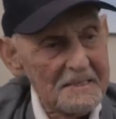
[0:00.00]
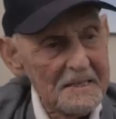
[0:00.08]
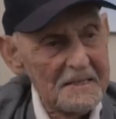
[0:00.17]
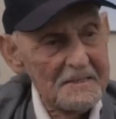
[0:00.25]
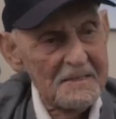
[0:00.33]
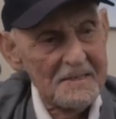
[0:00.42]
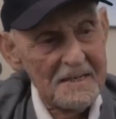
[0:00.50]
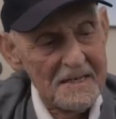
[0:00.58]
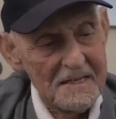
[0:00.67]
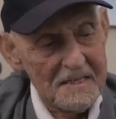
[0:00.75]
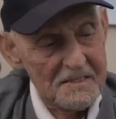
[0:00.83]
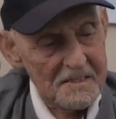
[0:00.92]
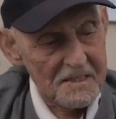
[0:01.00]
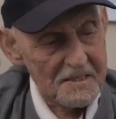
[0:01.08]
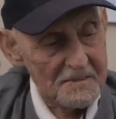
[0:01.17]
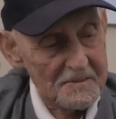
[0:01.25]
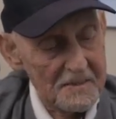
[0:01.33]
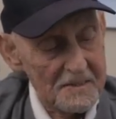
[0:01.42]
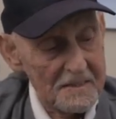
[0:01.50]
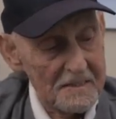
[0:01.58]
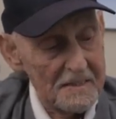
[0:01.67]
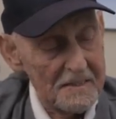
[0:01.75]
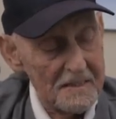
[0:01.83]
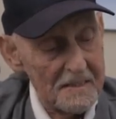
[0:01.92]
so, so
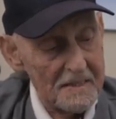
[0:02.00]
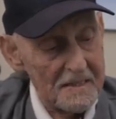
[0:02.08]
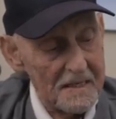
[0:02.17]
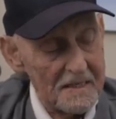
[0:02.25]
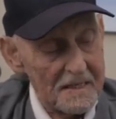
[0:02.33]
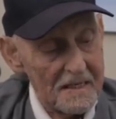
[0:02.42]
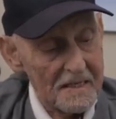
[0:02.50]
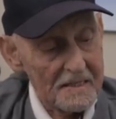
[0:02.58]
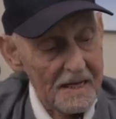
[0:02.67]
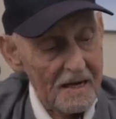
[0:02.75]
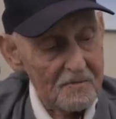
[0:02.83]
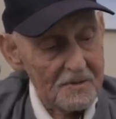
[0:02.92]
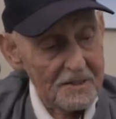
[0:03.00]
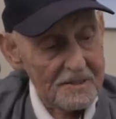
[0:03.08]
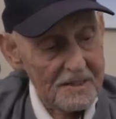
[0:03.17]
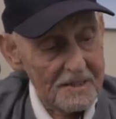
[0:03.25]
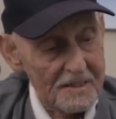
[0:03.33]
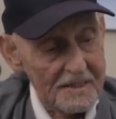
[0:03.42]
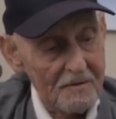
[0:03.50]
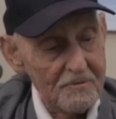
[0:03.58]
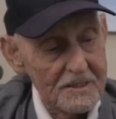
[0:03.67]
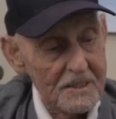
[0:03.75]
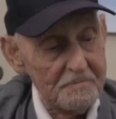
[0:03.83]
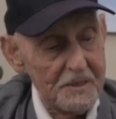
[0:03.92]
uh, that was uh, that
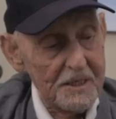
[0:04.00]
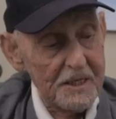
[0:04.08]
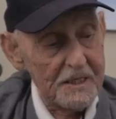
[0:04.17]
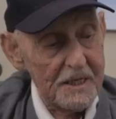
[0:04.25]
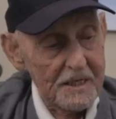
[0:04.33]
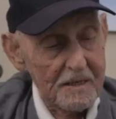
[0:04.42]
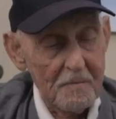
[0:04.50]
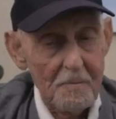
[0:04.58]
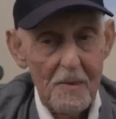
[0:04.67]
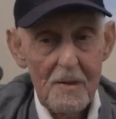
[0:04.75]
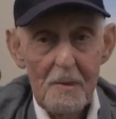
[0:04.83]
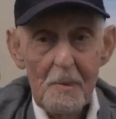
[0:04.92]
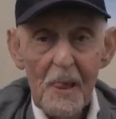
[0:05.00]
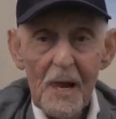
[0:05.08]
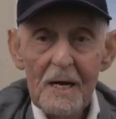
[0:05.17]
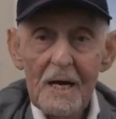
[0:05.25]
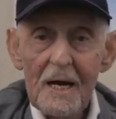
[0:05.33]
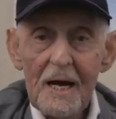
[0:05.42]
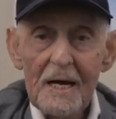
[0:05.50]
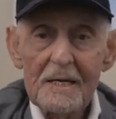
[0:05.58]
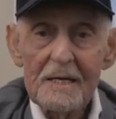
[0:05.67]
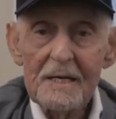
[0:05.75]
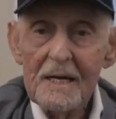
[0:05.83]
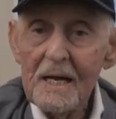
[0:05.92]
was the beginning
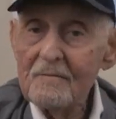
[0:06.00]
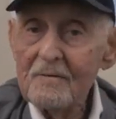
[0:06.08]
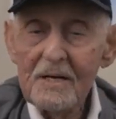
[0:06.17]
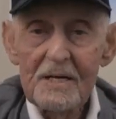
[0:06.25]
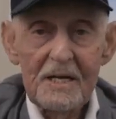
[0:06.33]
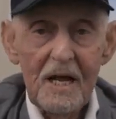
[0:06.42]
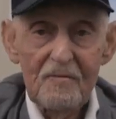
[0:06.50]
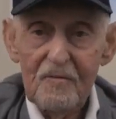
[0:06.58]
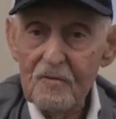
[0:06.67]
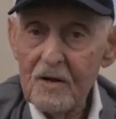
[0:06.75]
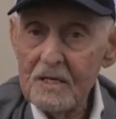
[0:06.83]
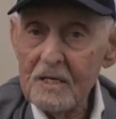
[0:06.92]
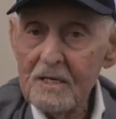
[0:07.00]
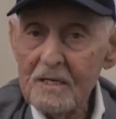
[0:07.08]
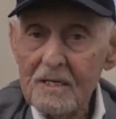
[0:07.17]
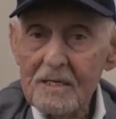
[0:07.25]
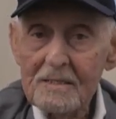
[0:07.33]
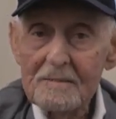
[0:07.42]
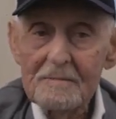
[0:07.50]
and it never it never ended.